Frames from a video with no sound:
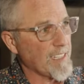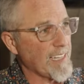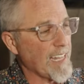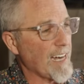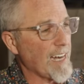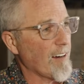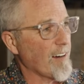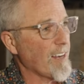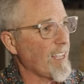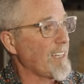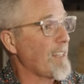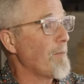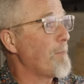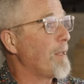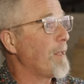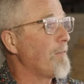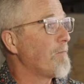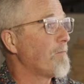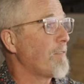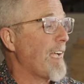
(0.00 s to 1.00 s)
in that area. They've
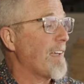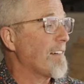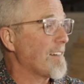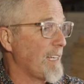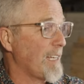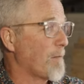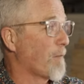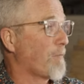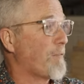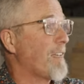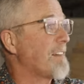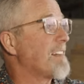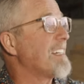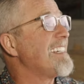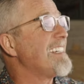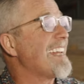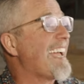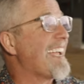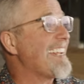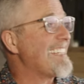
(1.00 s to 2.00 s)
been found, they were founded
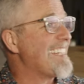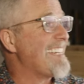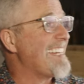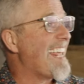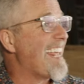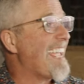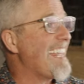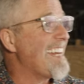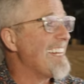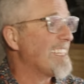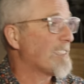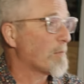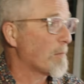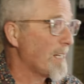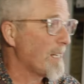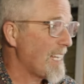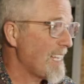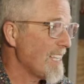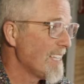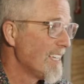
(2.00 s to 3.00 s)
in
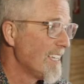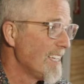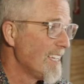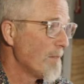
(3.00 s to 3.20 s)
1983